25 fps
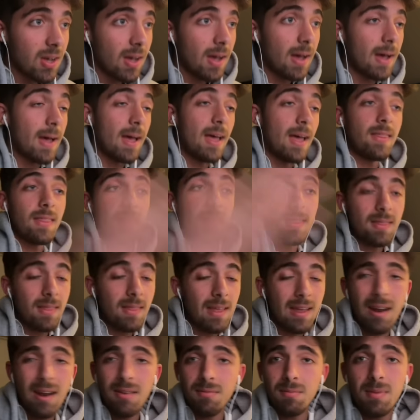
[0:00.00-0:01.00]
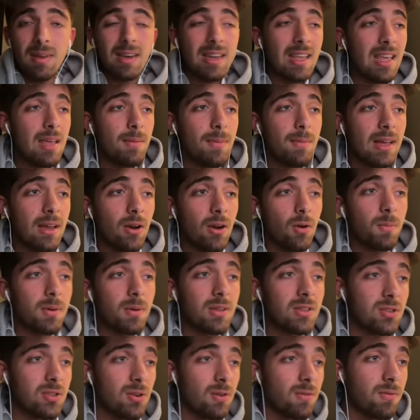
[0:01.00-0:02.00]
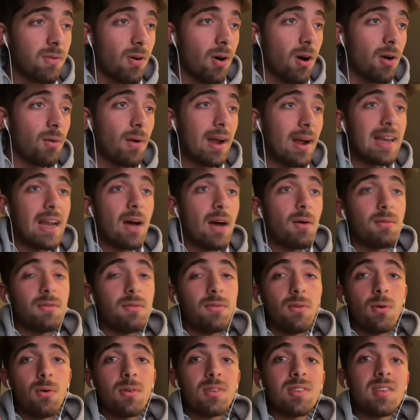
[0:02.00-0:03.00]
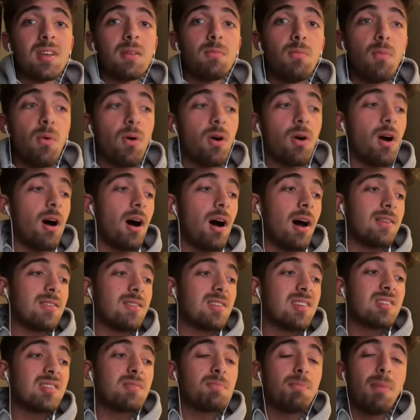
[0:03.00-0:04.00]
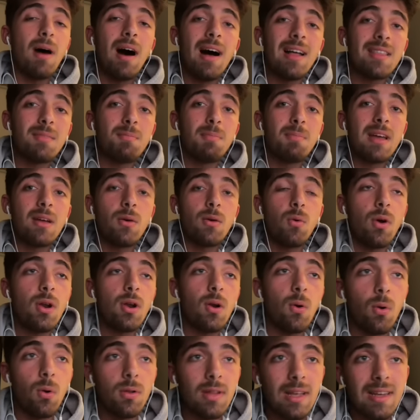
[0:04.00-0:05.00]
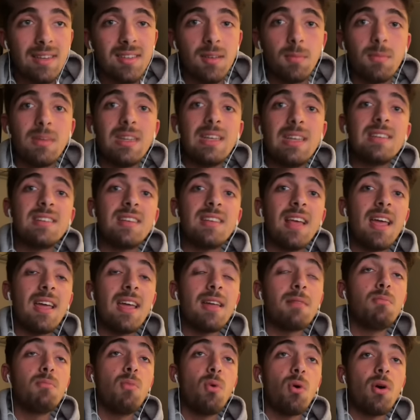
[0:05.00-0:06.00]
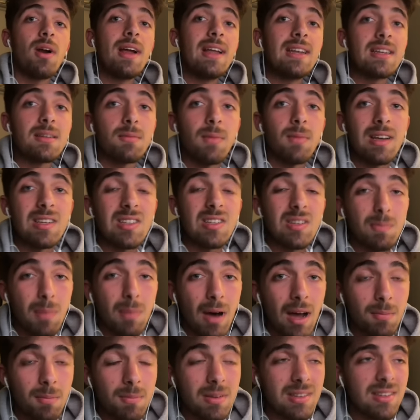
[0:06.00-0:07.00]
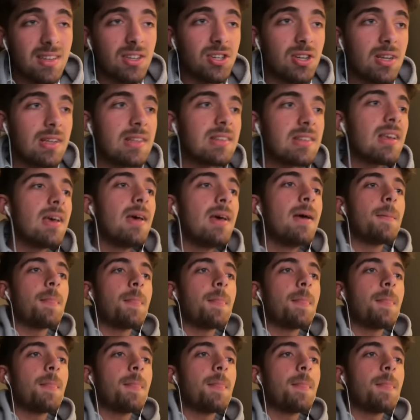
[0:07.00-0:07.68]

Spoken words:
And I've been keeping it open so far. Right now I'm focusing more on spot Bitcoin holdings. I'm DCAing more into my spot positions.